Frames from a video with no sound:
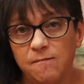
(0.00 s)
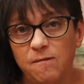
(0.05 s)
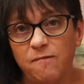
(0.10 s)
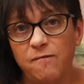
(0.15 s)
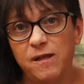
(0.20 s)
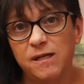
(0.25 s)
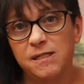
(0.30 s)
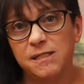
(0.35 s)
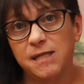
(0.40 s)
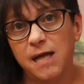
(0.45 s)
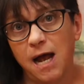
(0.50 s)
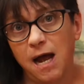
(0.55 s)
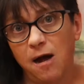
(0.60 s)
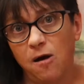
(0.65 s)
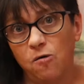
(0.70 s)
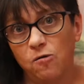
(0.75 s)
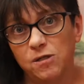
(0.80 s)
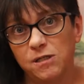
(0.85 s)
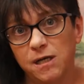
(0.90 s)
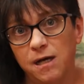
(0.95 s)
of this
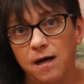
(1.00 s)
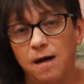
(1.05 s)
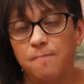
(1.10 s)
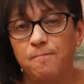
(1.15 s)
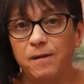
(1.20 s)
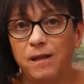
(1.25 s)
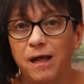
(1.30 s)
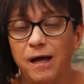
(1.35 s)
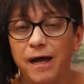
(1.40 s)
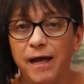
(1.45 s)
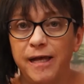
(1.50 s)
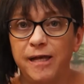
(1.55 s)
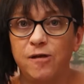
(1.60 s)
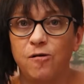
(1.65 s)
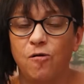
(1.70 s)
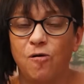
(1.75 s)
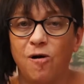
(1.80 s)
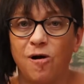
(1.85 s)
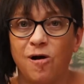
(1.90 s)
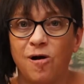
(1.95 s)
out. Apply
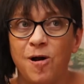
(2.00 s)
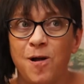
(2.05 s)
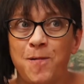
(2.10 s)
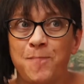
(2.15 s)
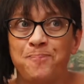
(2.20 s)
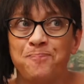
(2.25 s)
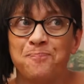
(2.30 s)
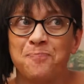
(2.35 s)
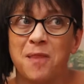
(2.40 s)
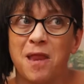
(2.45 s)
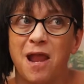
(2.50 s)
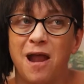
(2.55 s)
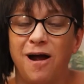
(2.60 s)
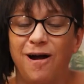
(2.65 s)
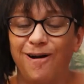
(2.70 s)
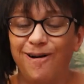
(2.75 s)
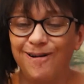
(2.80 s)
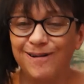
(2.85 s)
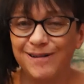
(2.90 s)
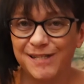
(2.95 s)
your
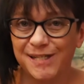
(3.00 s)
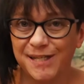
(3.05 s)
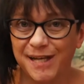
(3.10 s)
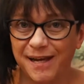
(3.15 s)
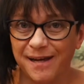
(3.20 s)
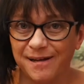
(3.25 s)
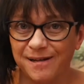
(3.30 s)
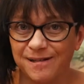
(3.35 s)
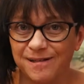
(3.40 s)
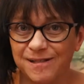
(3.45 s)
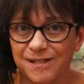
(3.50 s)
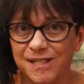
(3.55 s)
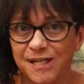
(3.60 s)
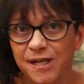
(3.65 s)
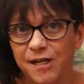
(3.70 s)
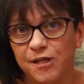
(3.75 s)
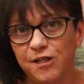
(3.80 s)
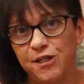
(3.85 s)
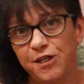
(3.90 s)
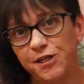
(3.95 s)
art
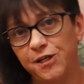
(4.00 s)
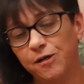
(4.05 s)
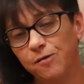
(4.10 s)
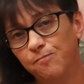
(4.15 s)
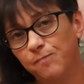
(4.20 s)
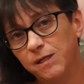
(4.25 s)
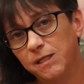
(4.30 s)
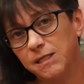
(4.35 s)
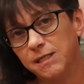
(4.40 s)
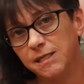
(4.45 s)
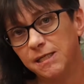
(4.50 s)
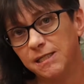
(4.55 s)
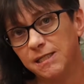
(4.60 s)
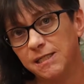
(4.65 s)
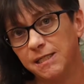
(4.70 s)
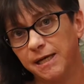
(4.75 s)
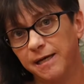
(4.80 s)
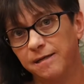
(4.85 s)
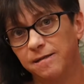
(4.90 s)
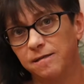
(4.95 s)
skills to your business
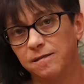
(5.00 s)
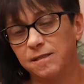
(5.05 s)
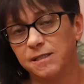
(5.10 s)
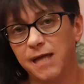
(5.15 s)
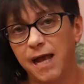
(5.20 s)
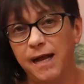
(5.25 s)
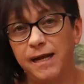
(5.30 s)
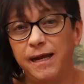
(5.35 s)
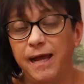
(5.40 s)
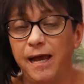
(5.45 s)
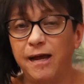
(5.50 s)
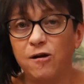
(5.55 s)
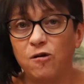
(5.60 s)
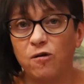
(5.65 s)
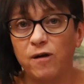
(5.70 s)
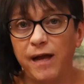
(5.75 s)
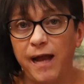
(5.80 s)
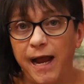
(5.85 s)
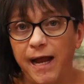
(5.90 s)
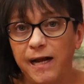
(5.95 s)
skills and get
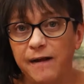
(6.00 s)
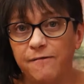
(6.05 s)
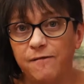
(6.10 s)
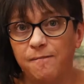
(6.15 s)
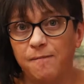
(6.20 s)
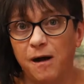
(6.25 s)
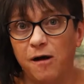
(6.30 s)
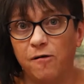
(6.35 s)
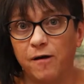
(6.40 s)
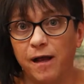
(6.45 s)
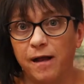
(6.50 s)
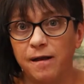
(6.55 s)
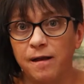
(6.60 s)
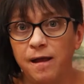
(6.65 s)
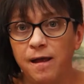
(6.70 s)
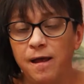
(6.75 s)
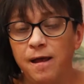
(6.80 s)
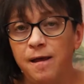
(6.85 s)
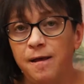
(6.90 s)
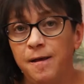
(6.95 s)
creative about it.
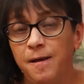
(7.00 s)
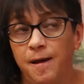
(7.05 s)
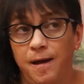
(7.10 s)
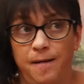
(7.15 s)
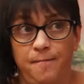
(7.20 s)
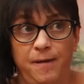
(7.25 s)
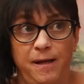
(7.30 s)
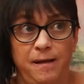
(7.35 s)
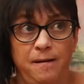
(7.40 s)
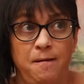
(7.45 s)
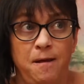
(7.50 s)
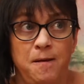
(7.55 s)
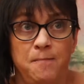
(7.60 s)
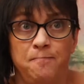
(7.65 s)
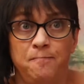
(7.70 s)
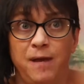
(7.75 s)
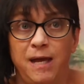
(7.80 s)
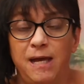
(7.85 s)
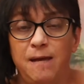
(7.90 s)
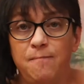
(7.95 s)
I mean,
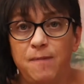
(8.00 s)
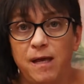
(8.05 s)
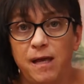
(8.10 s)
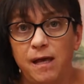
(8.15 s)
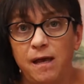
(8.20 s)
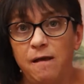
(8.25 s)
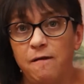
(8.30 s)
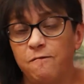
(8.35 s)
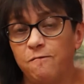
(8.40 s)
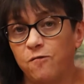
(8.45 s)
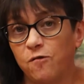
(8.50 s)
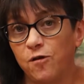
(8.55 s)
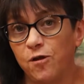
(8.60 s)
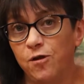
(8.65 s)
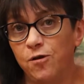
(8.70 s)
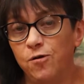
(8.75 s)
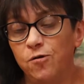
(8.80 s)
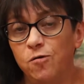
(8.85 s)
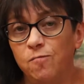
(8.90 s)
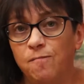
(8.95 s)
maybe for
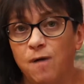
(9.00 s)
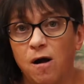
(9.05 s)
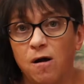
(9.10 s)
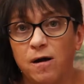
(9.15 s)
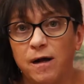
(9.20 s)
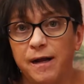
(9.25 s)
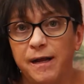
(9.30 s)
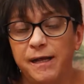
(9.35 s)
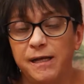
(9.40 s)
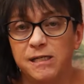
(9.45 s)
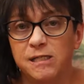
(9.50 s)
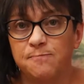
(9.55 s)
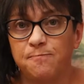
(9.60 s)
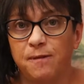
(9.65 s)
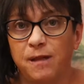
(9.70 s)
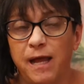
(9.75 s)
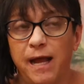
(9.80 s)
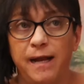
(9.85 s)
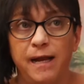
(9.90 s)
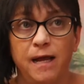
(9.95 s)
you, marketing is
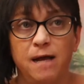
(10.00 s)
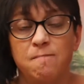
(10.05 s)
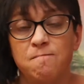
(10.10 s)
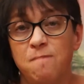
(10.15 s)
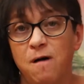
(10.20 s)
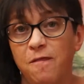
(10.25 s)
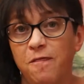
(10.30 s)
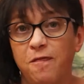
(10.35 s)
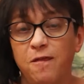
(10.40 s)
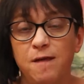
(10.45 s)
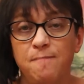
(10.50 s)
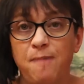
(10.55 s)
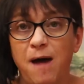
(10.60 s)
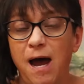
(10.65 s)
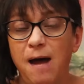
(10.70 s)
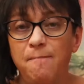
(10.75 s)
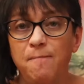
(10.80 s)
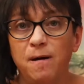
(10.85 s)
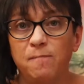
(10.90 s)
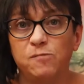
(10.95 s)
planning a monthly
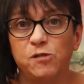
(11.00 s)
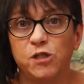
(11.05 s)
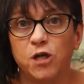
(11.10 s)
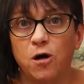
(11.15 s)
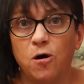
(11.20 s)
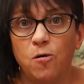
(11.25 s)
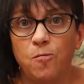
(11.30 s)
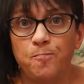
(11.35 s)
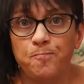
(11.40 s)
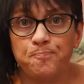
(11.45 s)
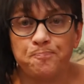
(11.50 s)
pop-up show,